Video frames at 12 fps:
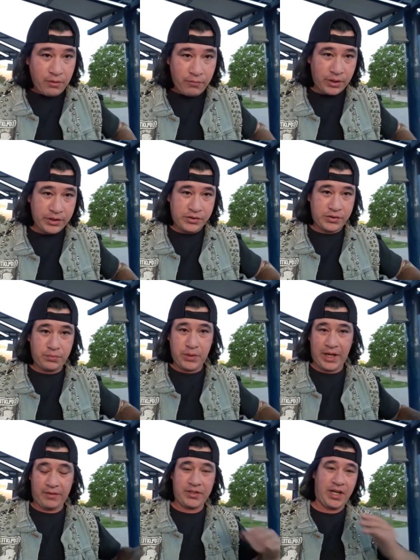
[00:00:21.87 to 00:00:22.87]
first,
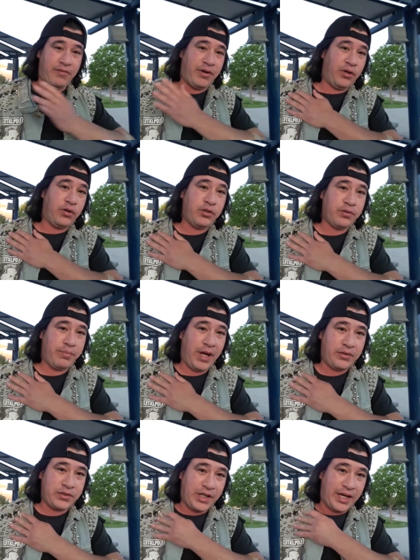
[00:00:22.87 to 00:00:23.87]
we have to have our old
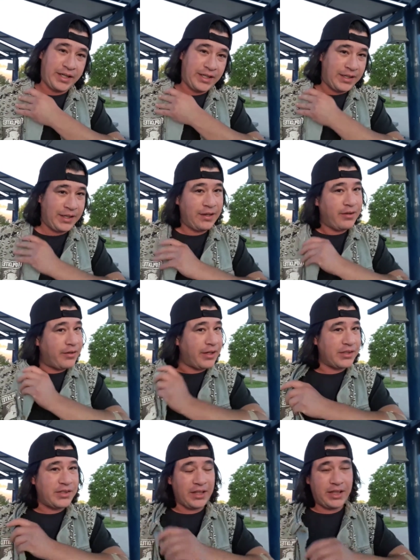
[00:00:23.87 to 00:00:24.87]
battle jacket. I'm
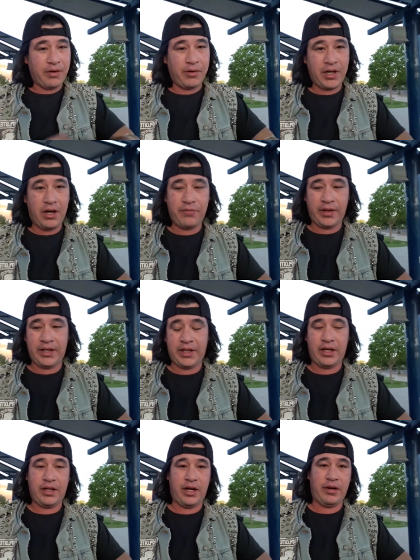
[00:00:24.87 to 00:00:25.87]
going to take that one off and
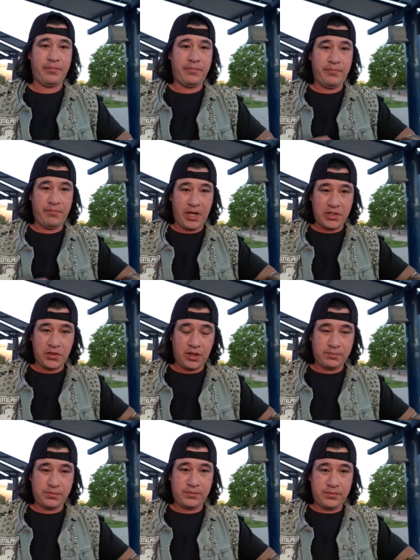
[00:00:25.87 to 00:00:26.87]
then uh, measure
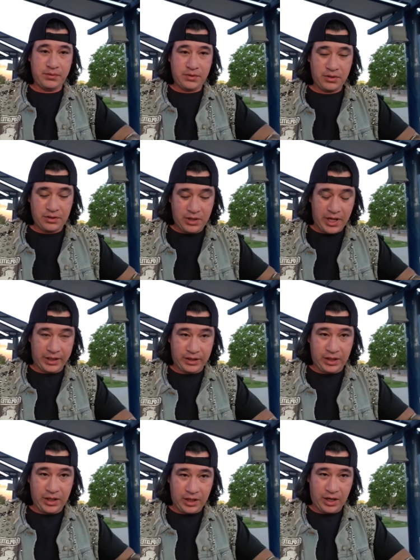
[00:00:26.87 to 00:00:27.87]
up
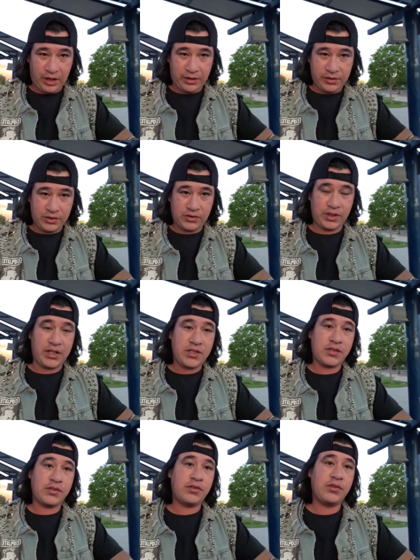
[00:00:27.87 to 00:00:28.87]
like the uh, the
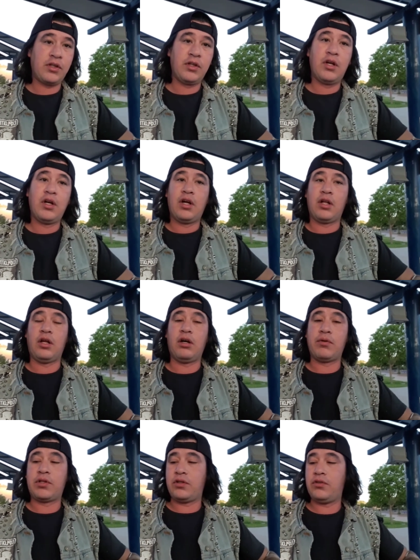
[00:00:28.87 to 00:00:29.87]
sections
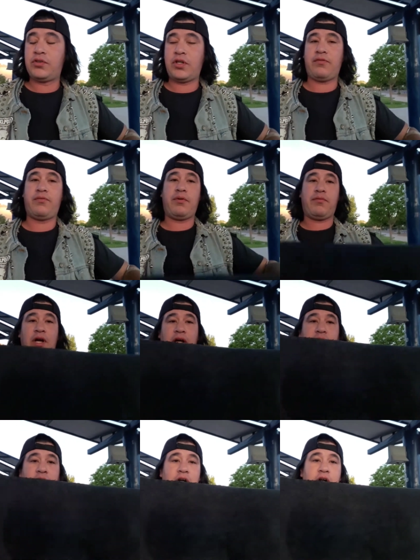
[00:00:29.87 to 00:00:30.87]
Along with the new stuff, we've
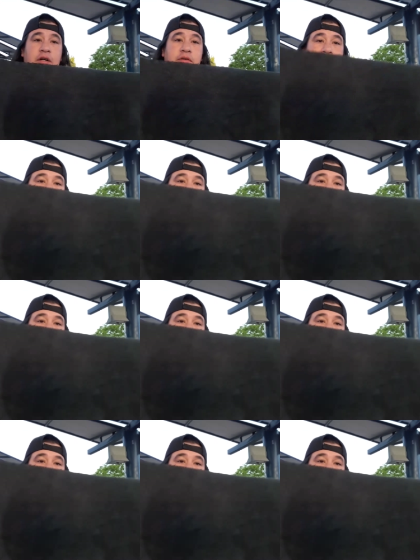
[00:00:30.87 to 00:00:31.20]
got our